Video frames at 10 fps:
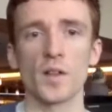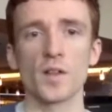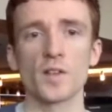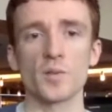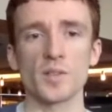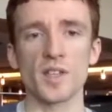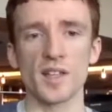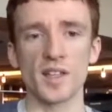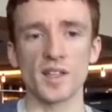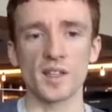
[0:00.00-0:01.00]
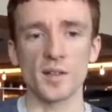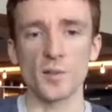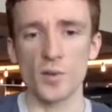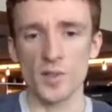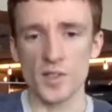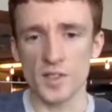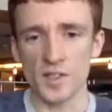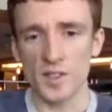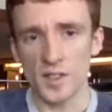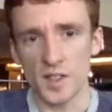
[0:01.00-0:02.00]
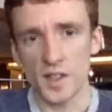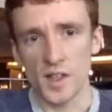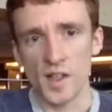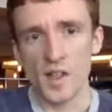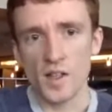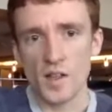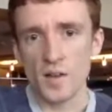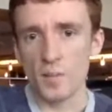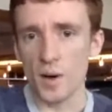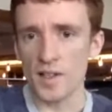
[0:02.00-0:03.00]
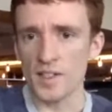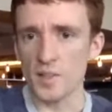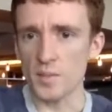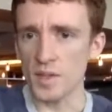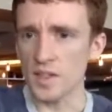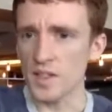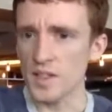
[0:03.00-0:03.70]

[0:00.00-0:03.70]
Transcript: So we're taking 160 minus the mean.